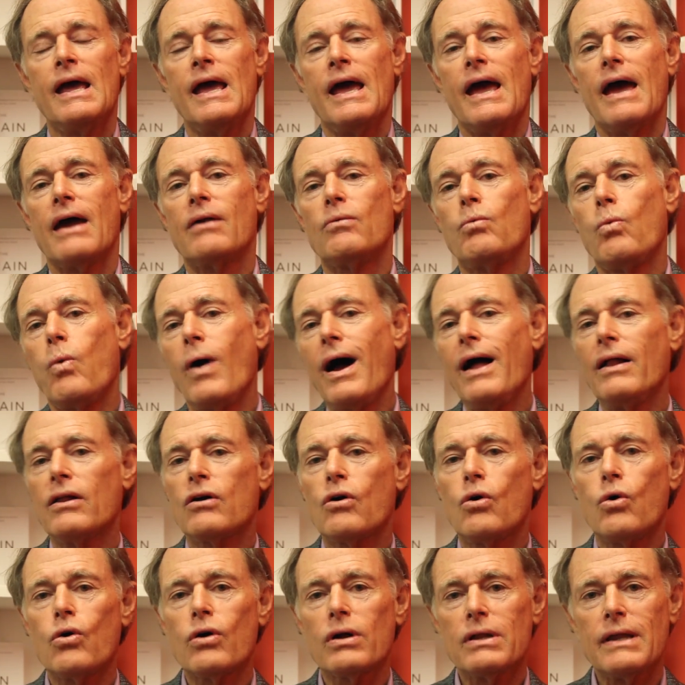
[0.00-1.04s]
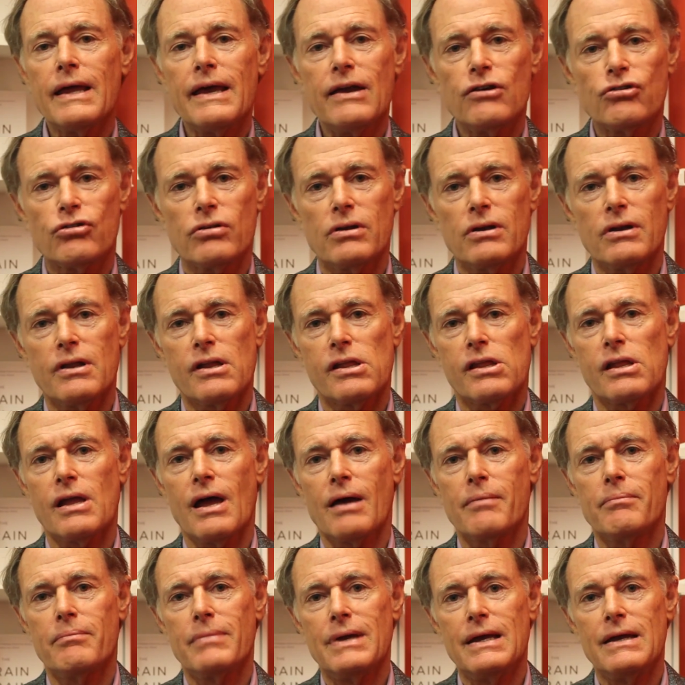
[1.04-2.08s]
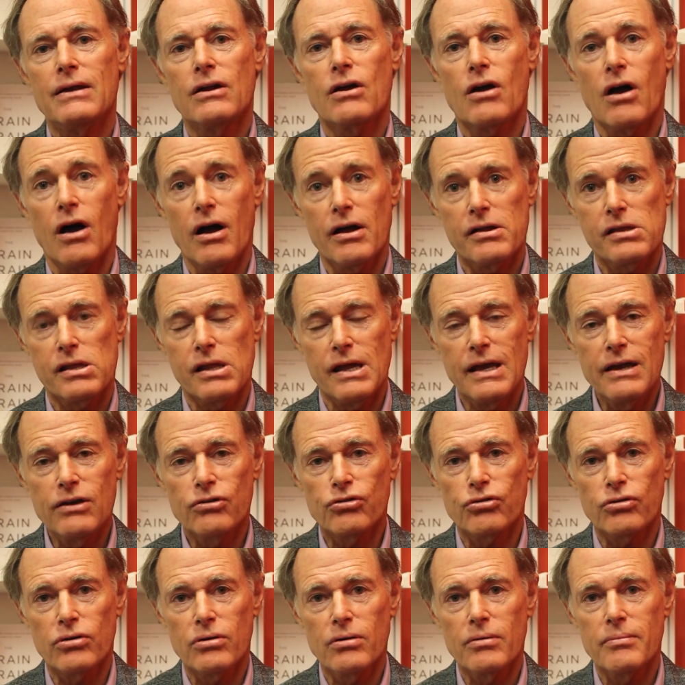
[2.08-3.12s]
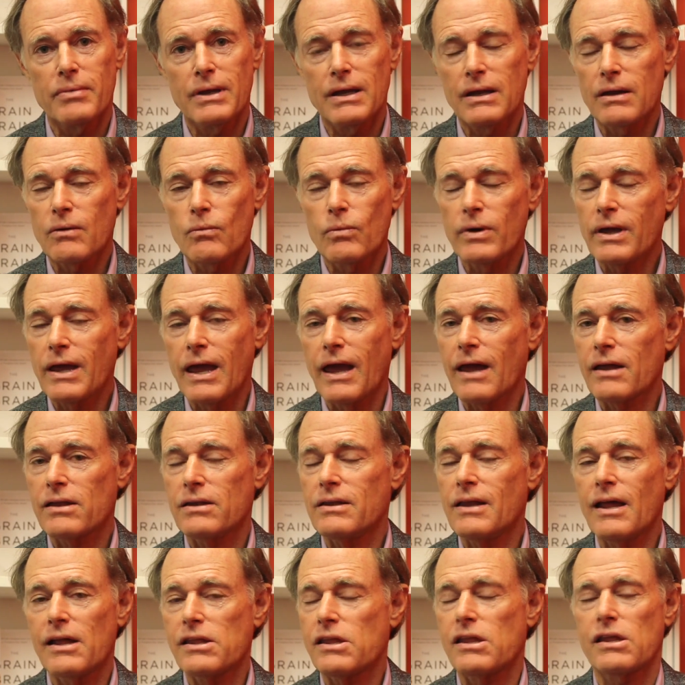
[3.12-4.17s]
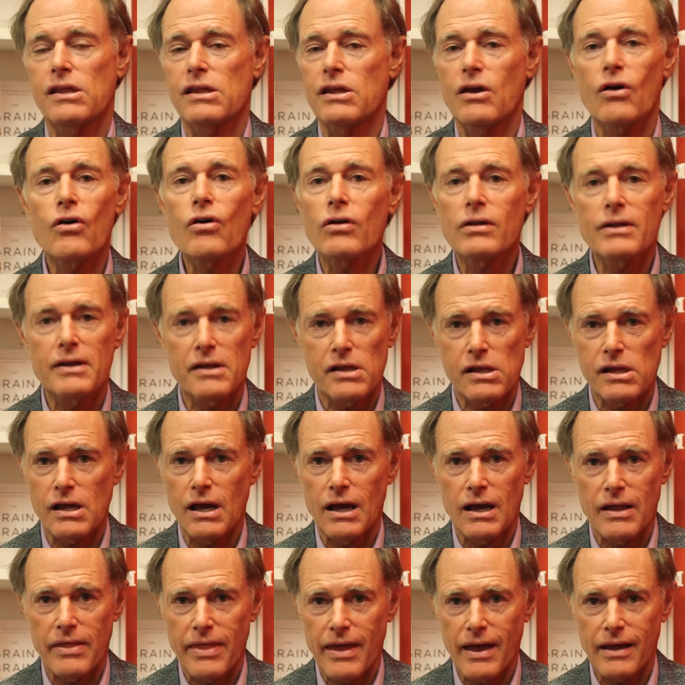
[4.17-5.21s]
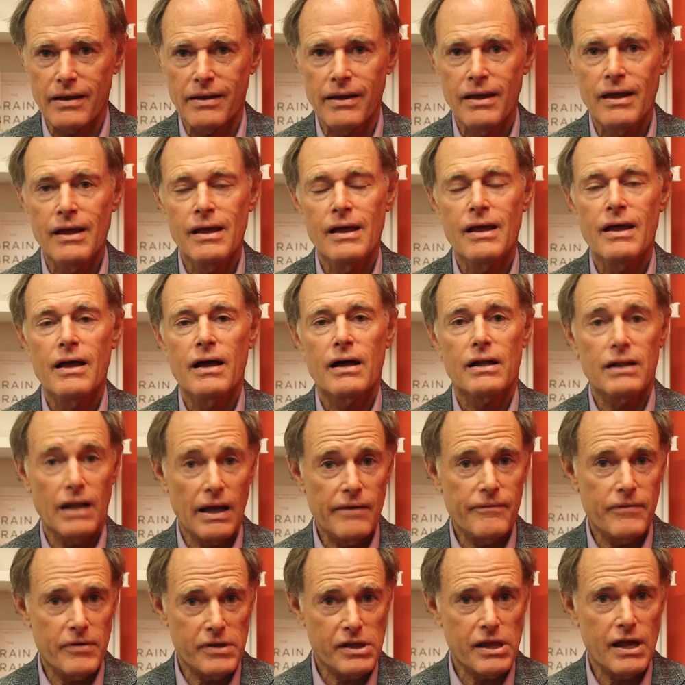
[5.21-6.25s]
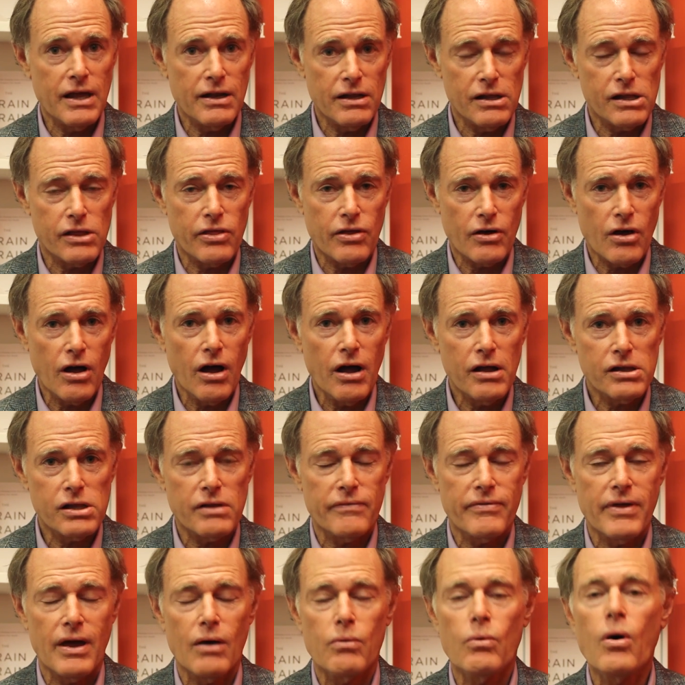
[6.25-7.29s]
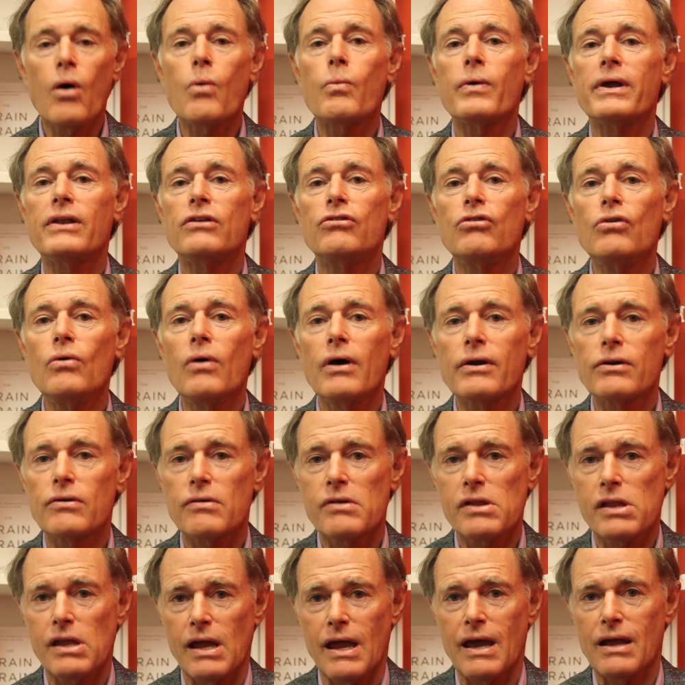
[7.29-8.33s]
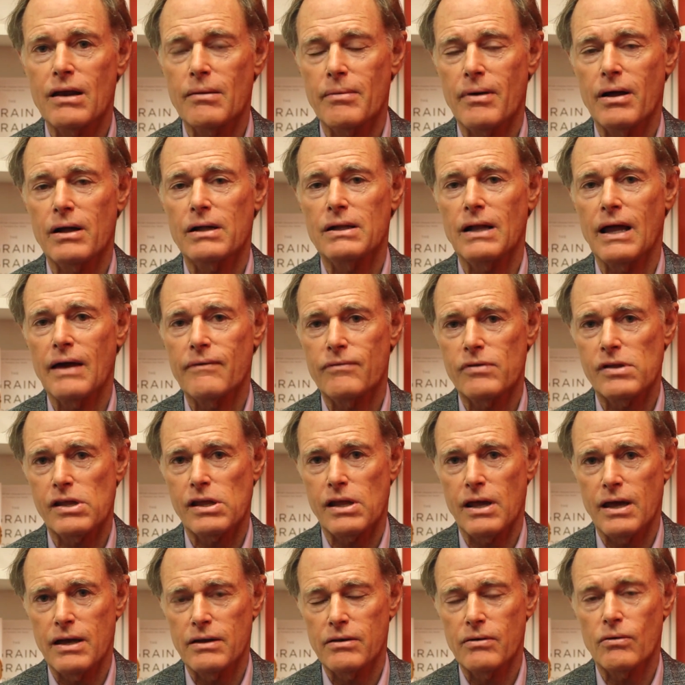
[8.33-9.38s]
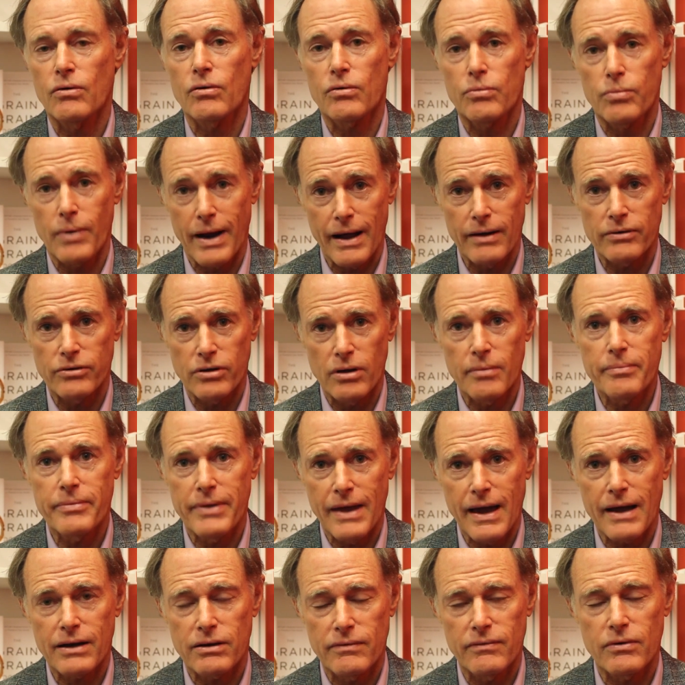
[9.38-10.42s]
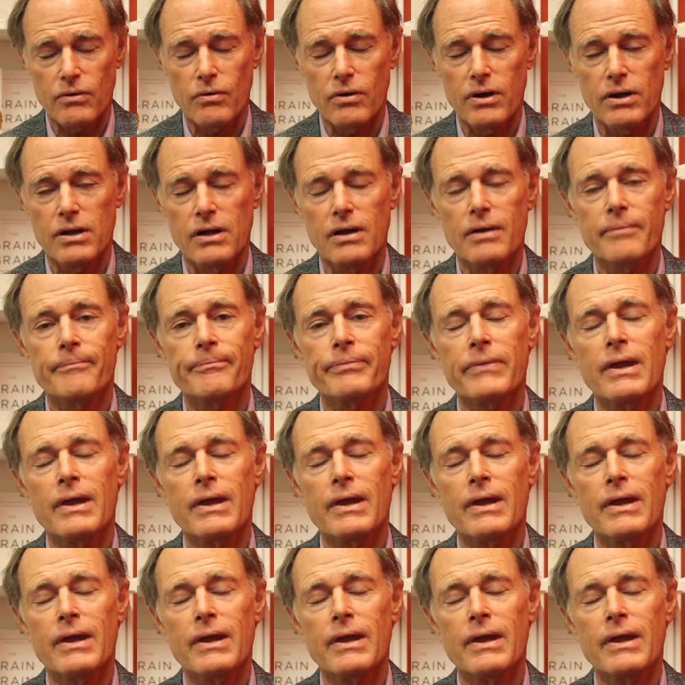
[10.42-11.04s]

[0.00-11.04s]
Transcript: And while correlation does not mean causation, meaning we can't necessarily say that glyphosate is the cause of that. What we do understand about glyphosate, or Roundup, the active ingredient,